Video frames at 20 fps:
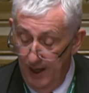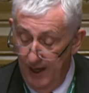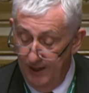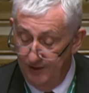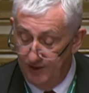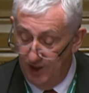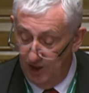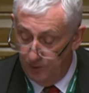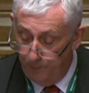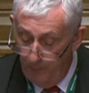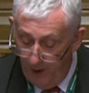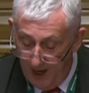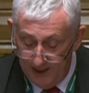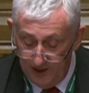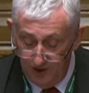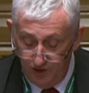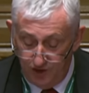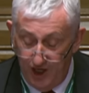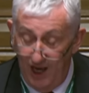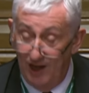It is my
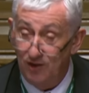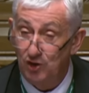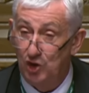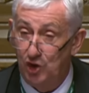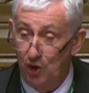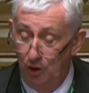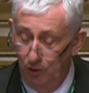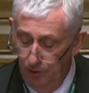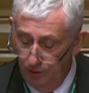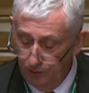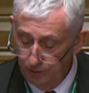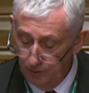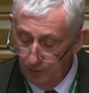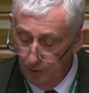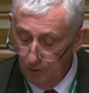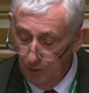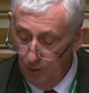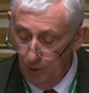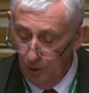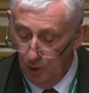intention
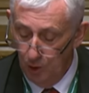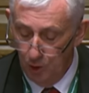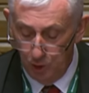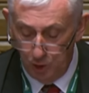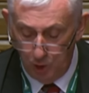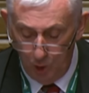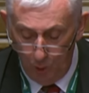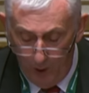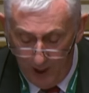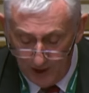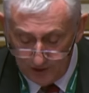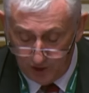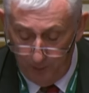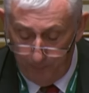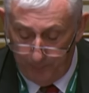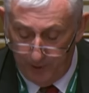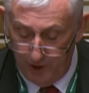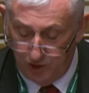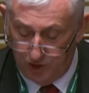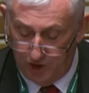to ask the
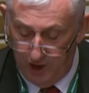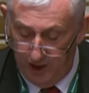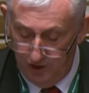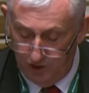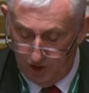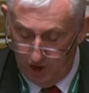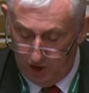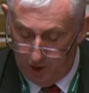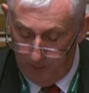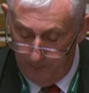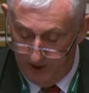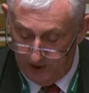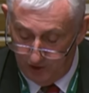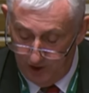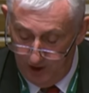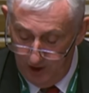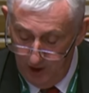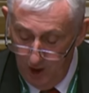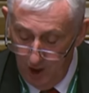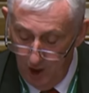Procedure
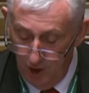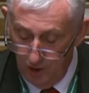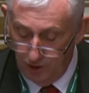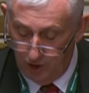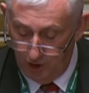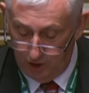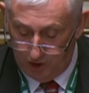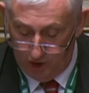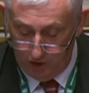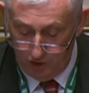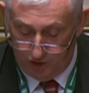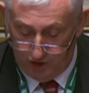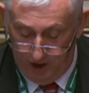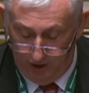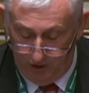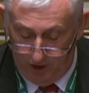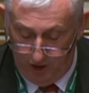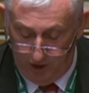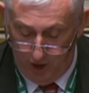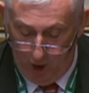Committee to
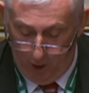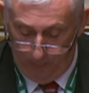consider the